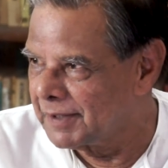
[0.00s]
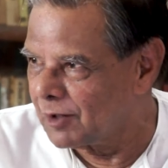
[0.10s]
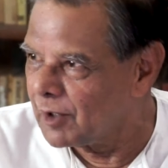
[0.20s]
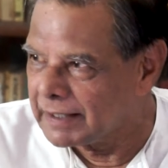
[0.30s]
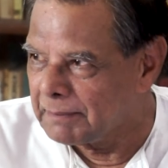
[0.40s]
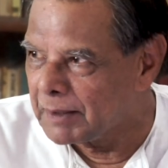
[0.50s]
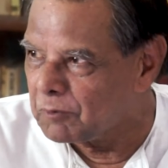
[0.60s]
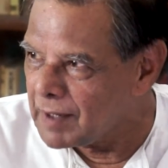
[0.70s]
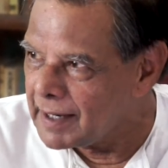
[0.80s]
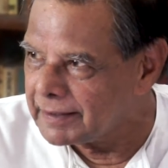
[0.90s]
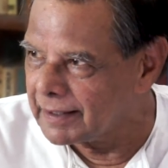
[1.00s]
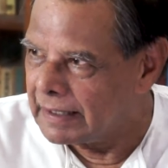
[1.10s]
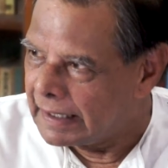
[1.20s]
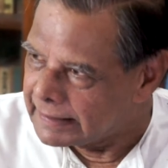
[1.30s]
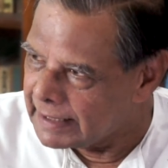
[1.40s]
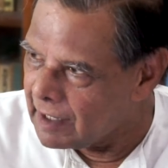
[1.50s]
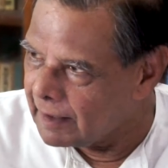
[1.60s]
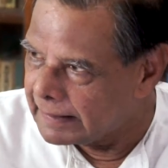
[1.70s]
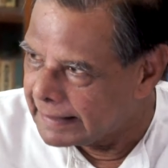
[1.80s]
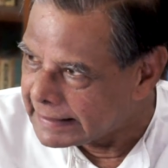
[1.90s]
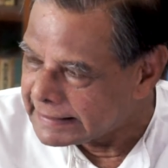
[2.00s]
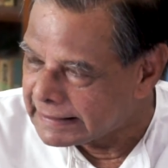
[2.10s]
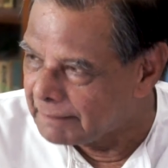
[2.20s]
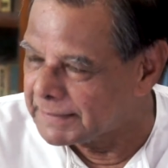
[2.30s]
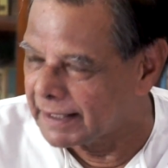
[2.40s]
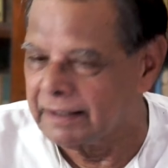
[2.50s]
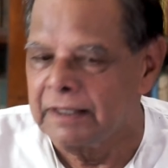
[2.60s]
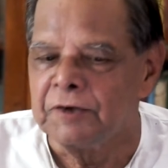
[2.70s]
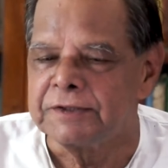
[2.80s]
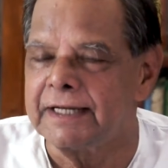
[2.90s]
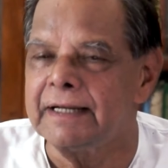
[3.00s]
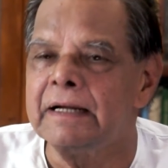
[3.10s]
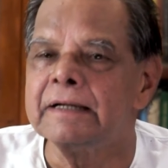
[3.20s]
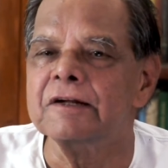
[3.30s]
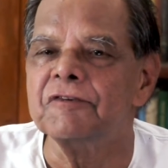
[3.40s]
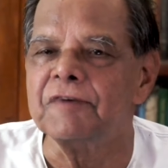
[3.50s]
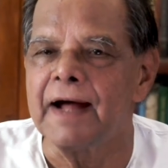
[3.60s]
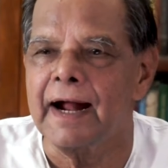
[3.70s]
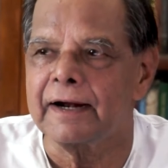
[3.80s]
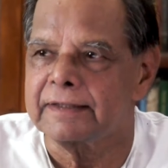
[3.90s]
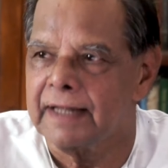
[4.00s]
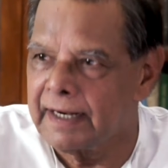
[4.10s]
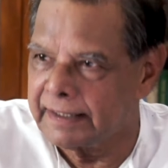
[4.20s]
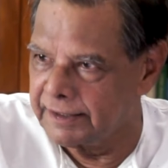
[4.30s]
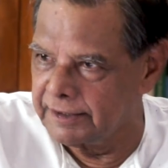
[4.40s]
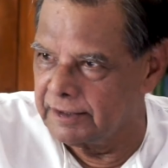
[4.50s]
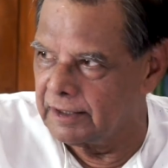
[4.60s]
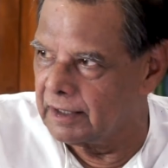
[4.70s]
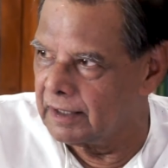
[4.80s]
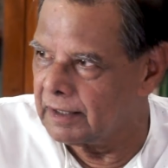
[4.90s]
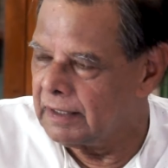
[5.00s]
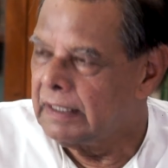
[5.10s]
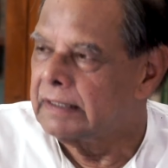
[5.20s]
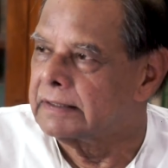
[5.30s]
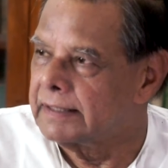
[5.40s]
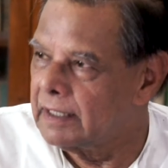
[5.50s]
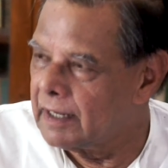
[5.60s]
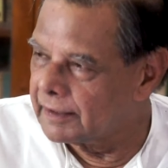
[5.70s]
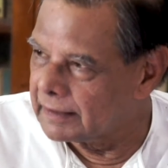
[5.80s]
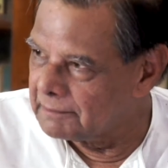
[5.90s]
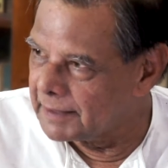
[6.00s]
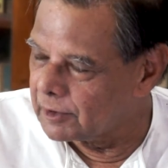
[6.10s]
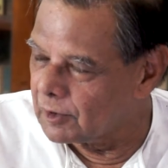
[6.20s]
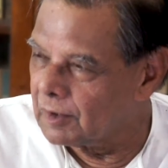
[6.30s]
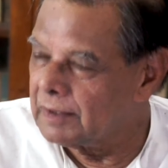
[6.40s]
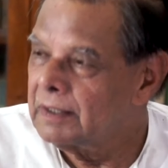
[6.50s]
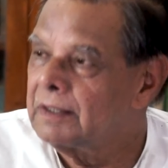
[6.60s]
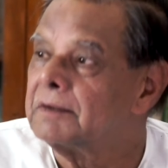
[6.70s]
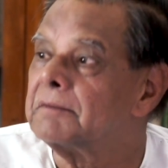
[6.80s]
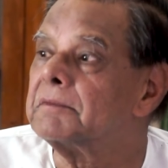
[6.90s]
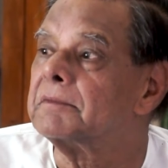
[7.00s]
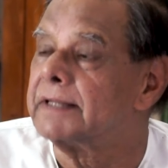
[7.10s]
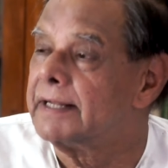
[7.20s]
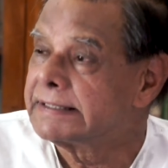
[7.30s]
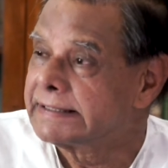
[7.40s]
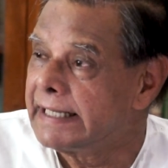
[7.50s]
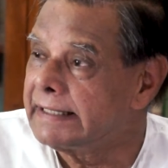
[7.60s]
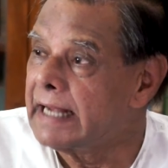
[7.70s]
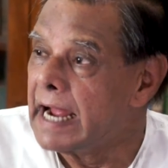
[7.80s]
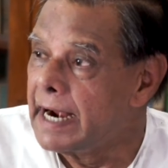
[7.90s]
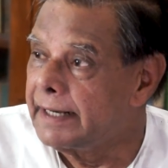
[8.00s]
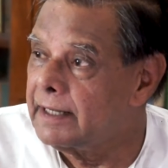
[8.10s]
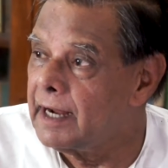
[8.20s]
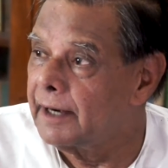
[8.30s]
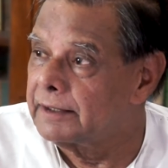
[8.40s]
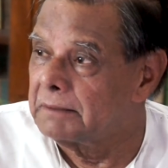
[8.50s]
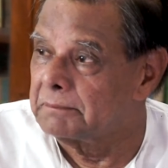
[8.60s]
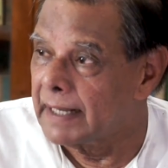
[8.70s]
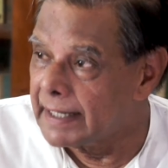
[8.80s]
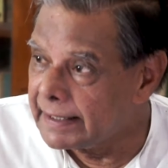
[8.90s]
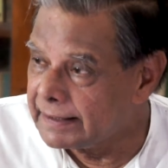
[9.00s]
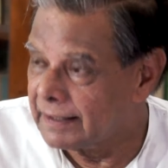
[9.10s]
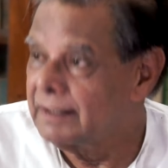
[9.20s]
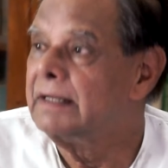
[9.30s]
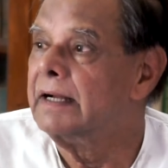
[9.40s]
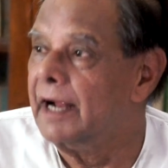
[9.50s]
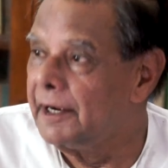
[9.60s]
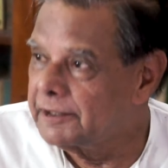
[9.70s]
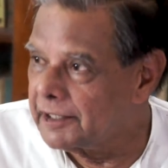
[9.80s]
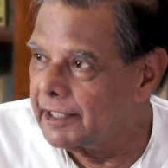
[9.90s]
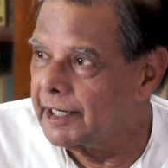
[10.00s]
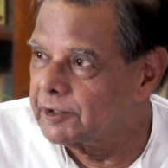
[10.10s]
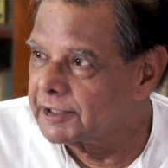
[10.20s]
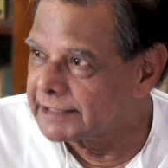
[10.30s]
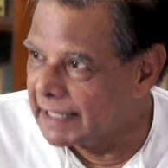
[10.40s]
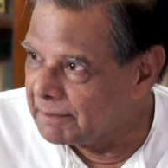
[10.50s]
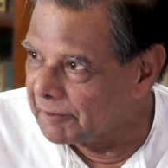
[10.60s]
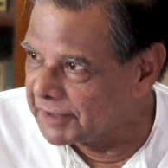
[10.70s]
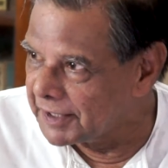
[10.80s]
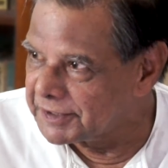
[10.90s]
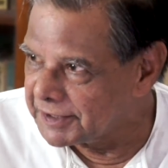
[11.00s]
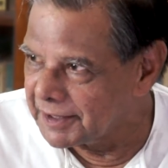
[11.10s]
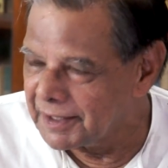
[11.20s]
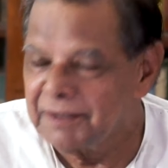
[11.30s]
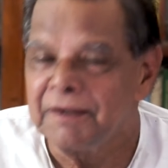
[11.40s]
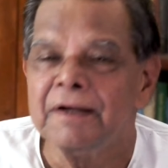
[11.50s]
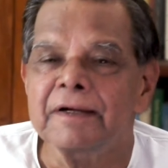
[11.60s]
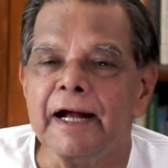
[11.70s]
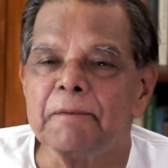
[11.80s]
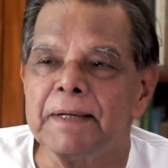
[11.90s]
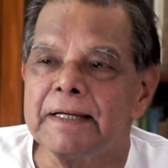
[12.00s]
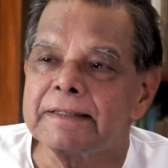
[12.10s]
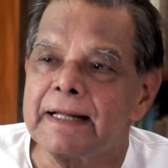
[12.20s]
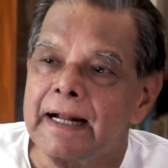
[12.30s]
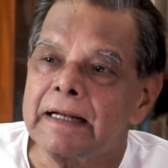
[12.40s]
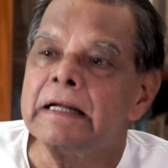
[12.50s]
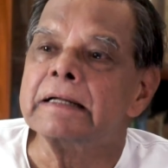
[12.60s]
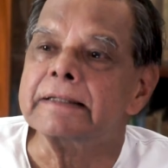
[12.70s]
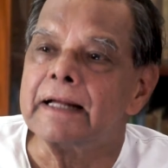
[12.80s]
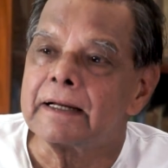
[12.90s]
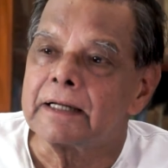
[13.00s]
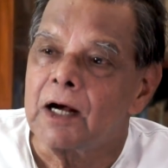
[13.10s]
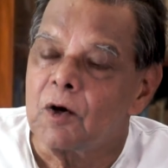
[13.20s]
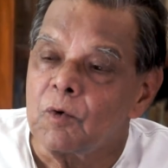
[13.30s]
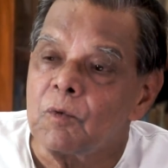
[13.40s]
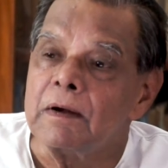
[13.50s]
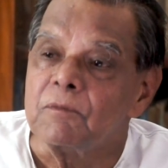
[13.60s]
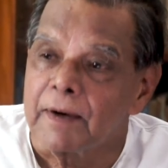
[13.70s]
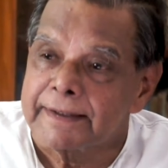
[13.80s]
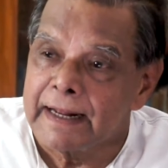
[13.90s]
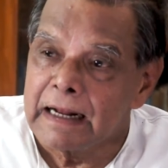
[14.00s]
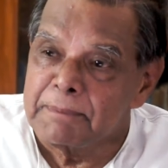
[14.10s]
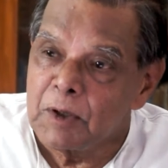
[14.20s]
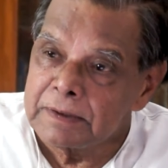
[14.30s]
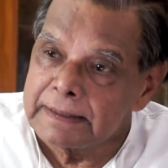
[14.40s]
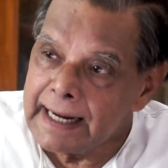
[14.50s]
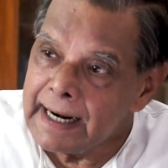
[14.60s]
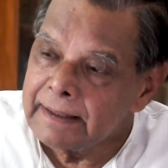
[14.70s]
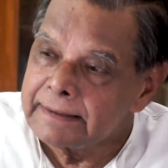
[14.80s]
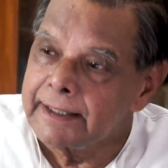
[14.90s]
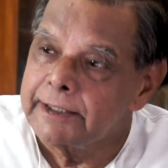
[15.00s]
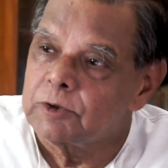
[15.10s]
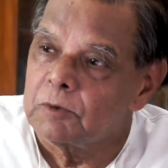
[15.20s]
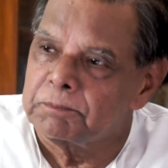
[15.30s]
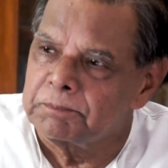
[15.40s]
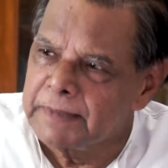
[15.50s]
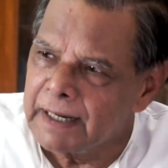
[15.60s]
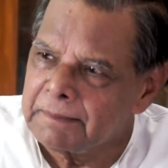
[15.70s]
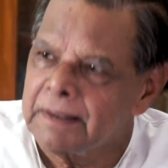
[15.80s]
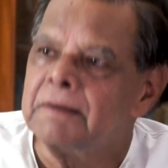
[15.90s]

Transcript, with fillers: they are not keeping quiet. There, they have done something. See, the fact that here they had come at all, they see the idea and the might entering into the scheme of things here, it means that they are now working upon that, that it should get